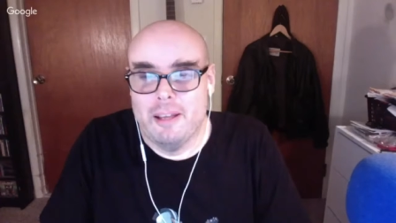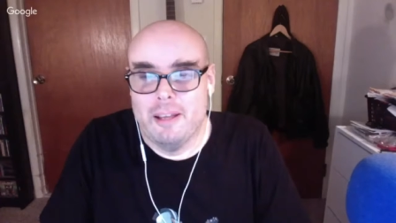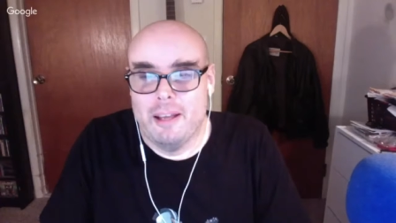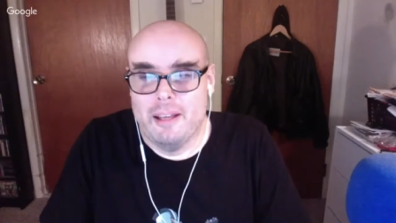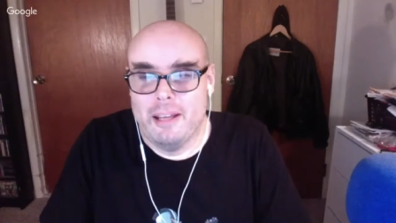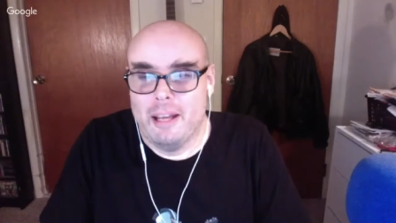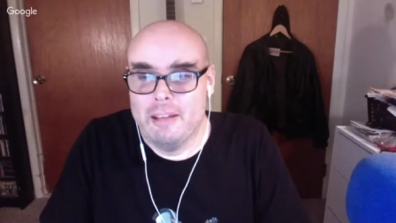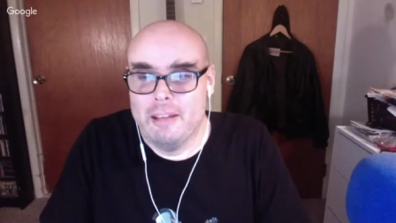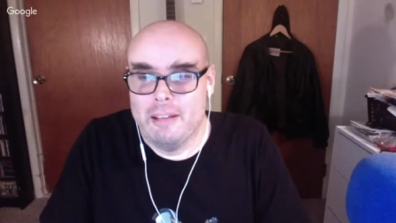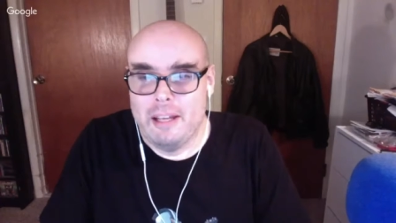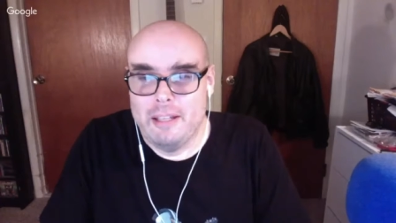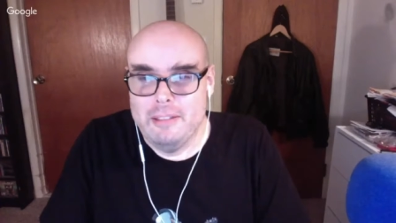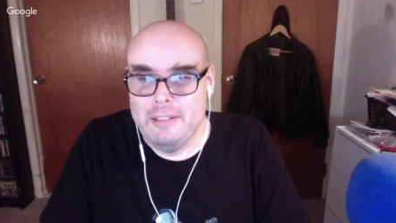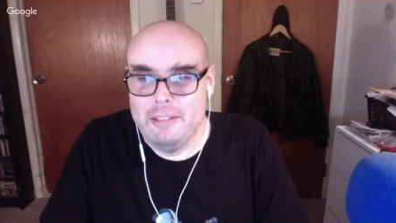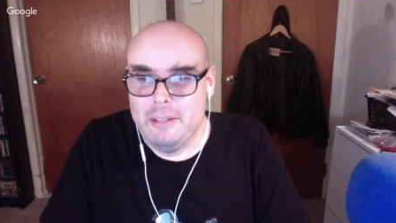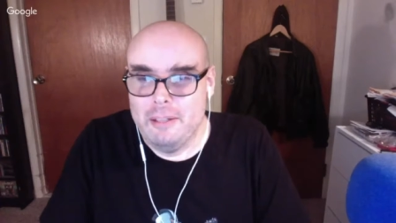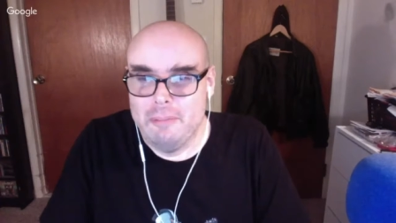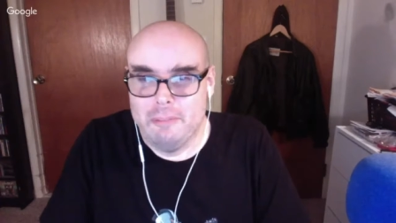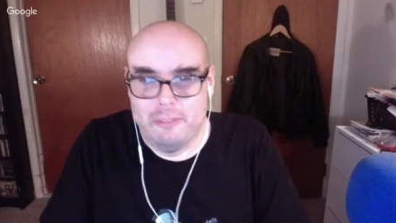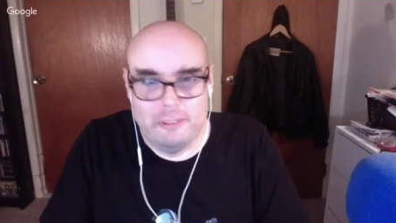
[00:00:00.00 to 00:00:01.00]
I
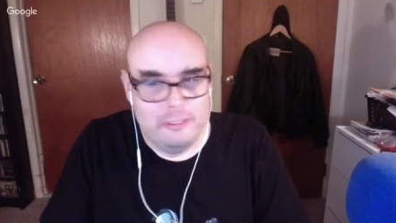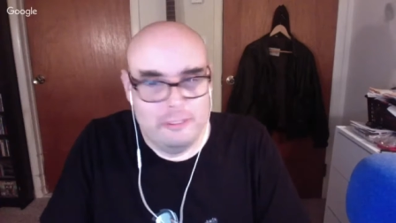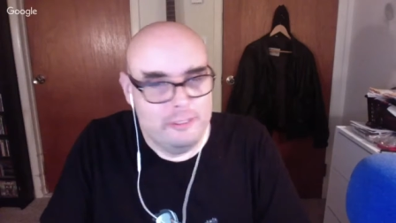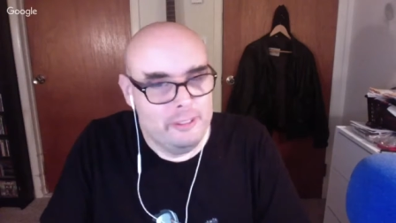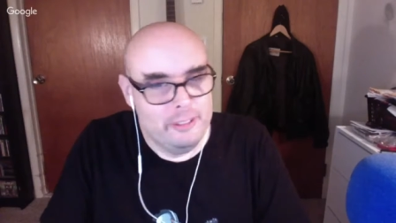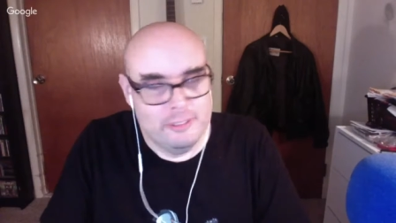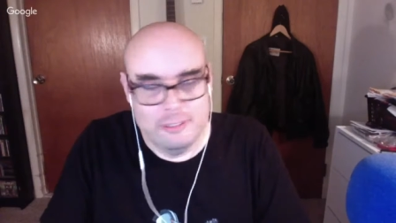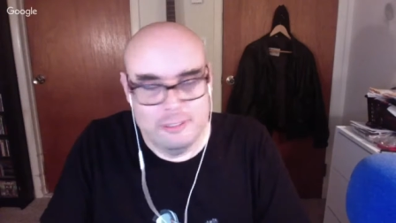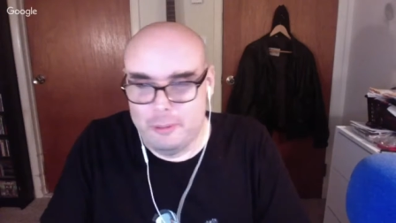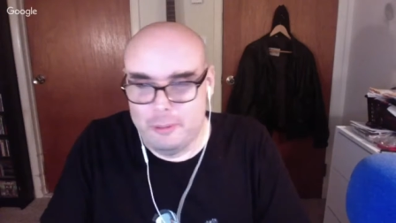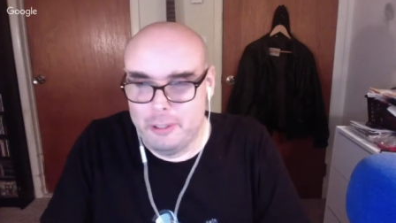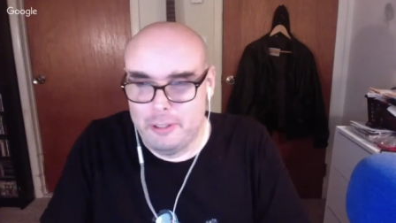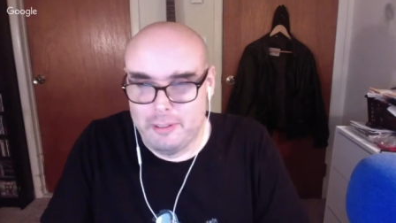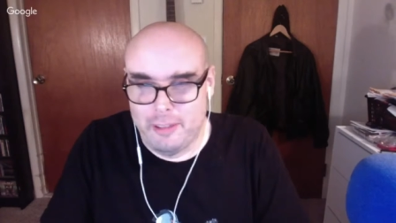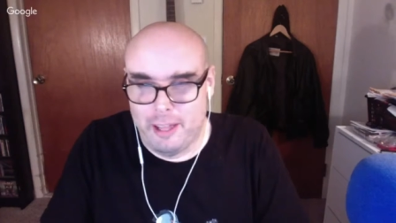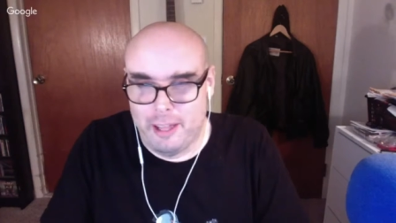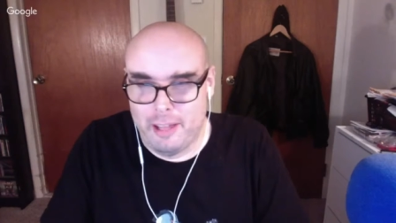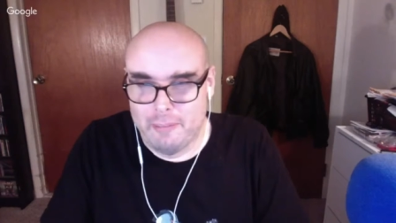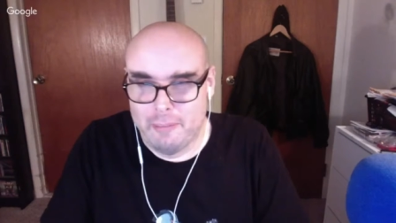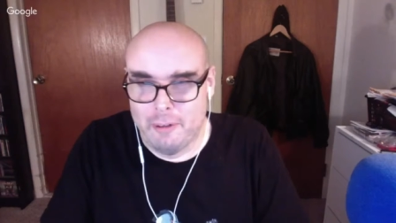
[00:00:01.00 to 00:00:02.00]
ended up really enjoying
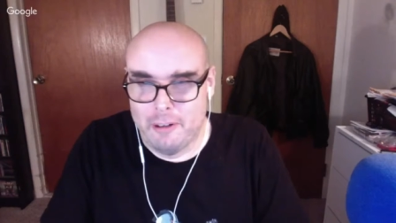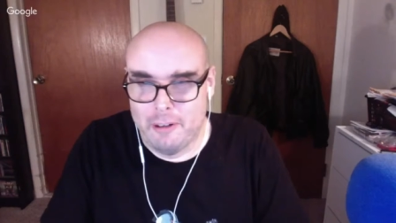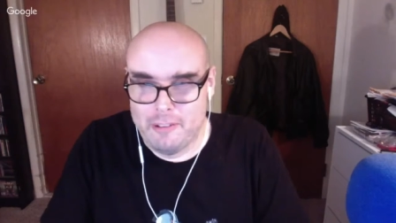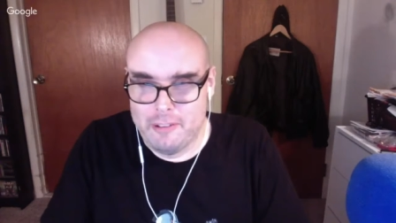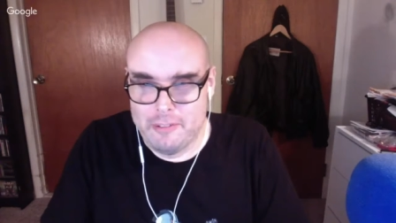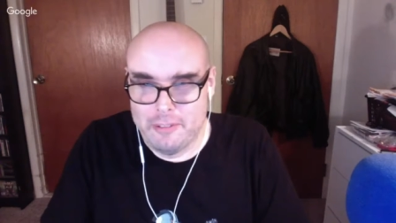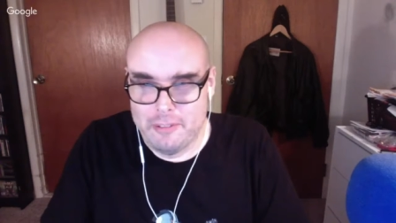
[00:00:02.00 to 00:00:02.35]
that part of it.